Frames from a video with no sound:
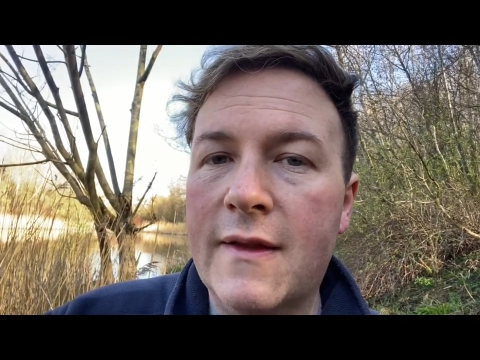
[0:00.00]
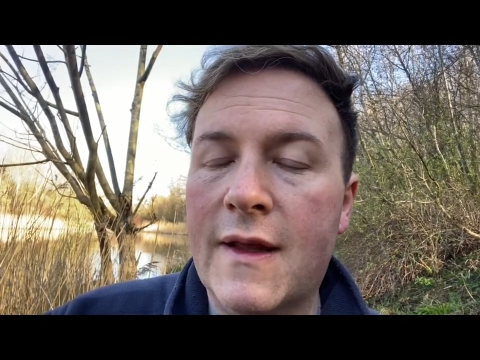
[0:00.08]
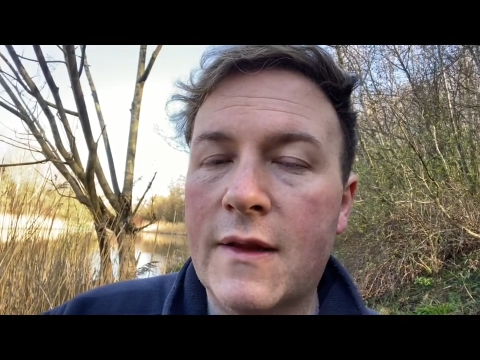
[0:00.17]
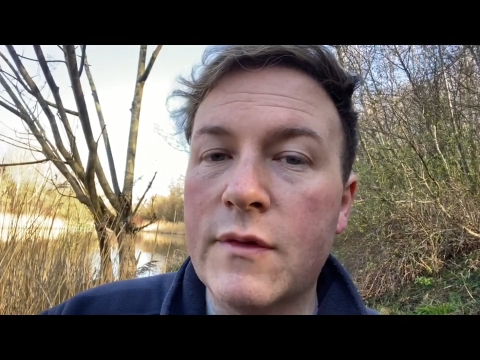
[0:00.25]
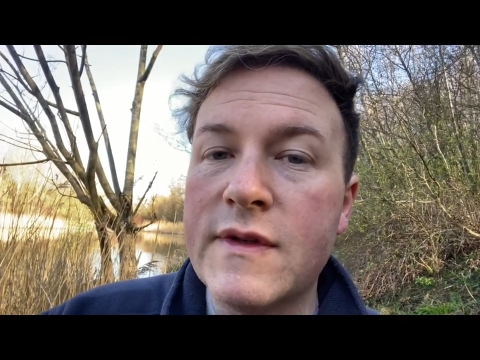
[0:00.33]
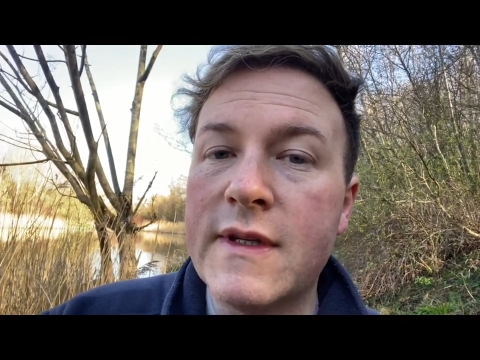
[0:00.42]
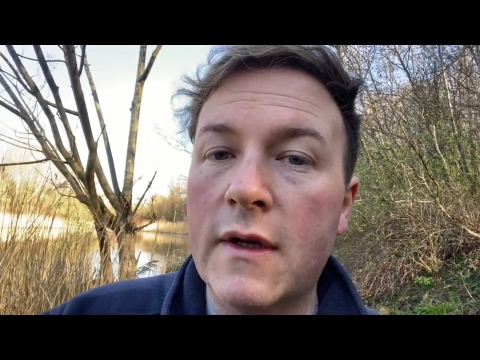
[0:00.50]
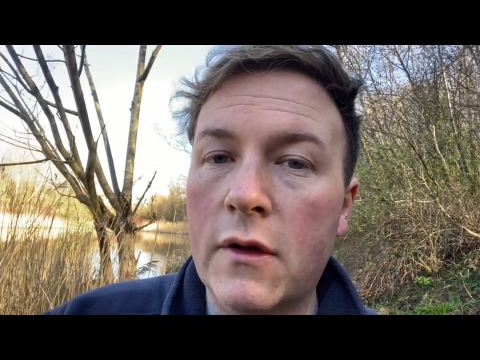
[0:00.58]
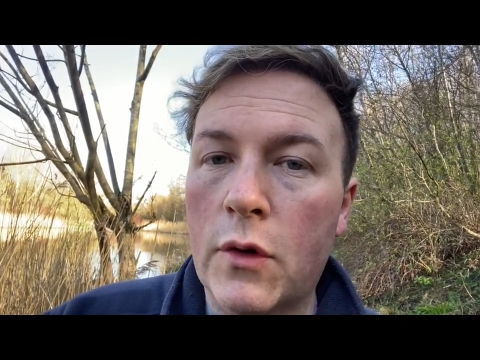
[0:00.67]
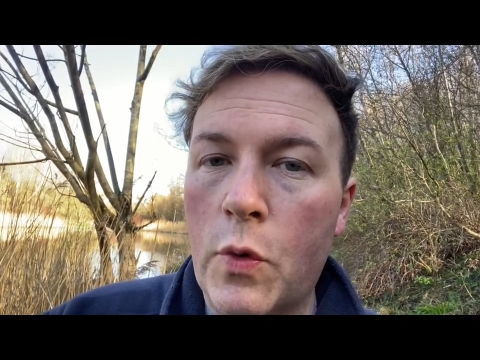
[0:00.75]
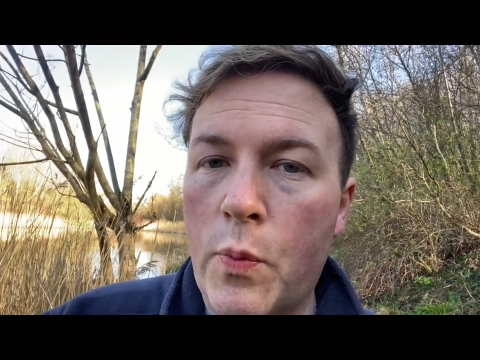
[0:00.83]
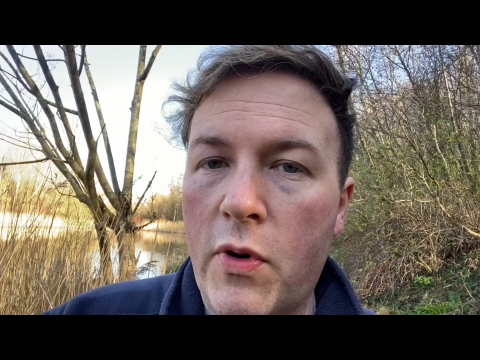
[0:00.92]
that there was still
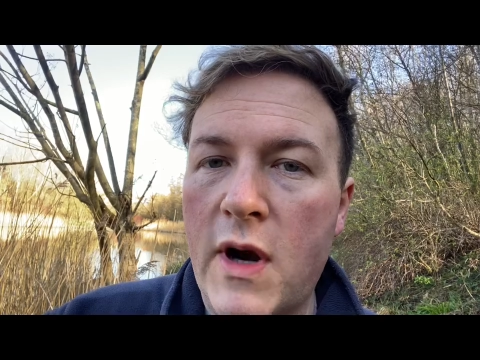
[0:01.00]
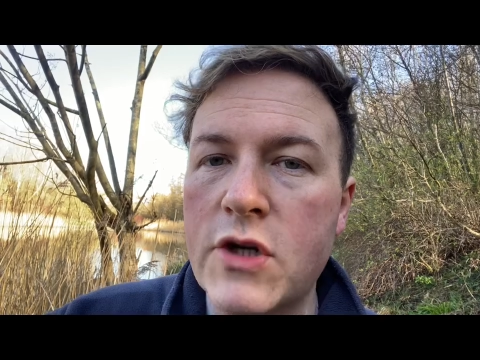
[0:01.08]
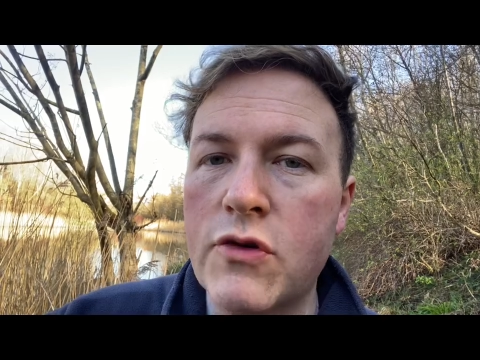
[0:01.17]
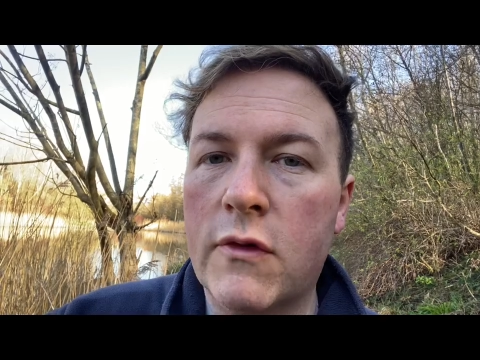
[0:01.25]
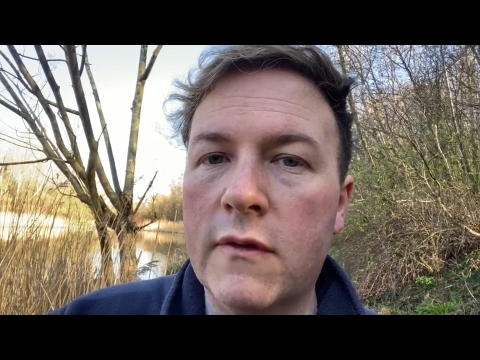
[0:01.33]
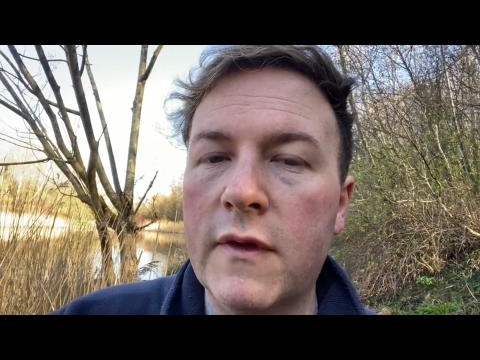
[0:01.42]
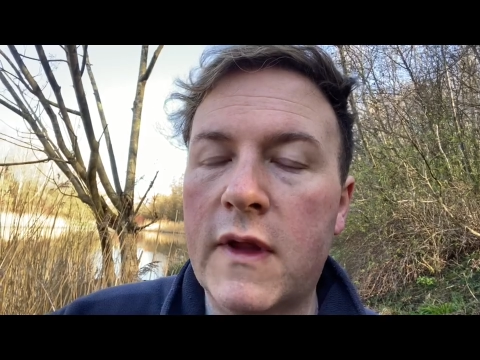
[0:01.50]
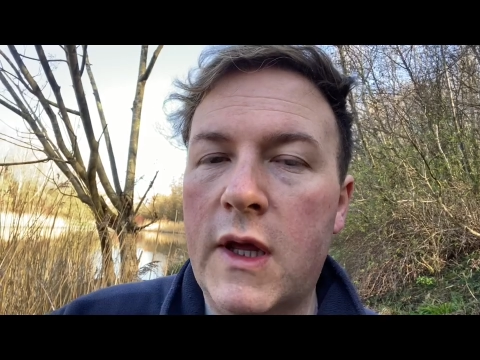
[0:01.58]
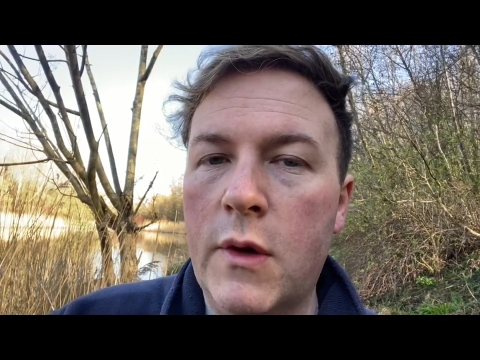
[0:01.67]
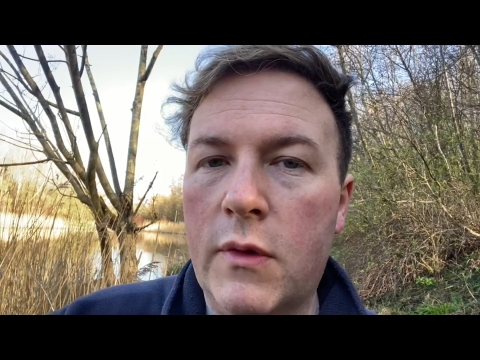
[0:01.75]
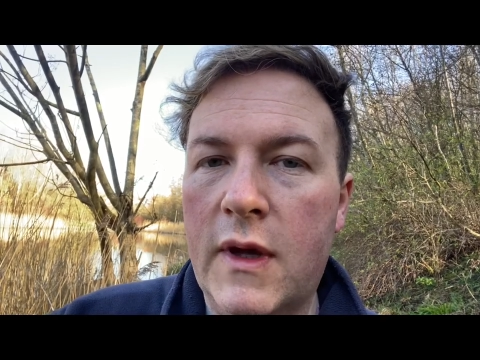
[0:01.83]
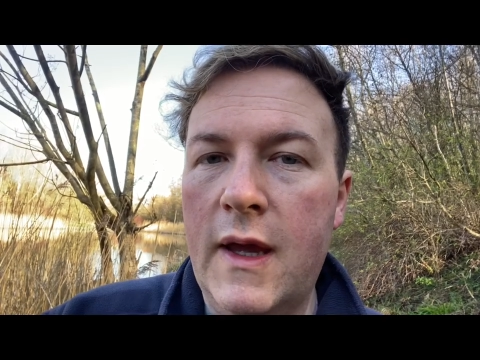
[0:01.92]
low pressure over
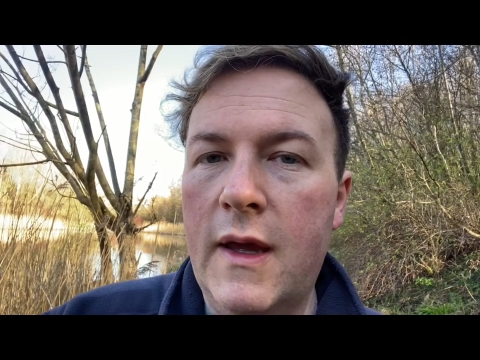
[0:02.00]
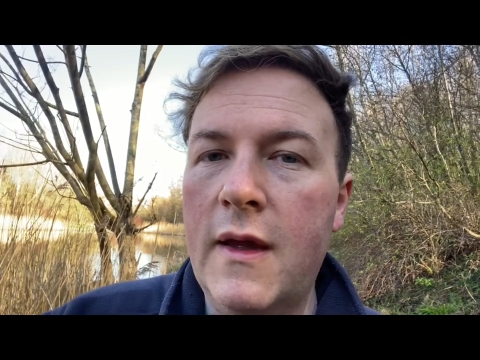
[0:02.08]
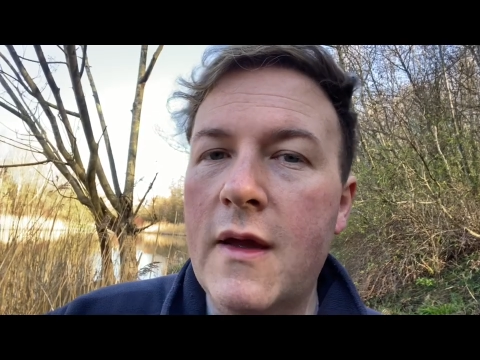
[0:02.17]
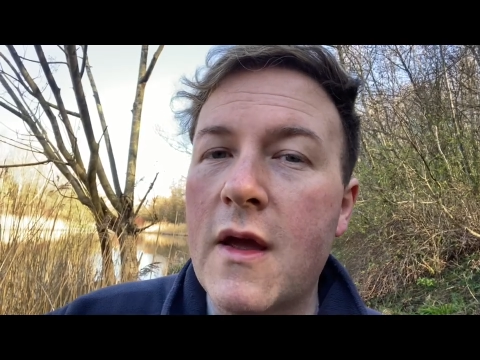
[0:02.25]
the UK,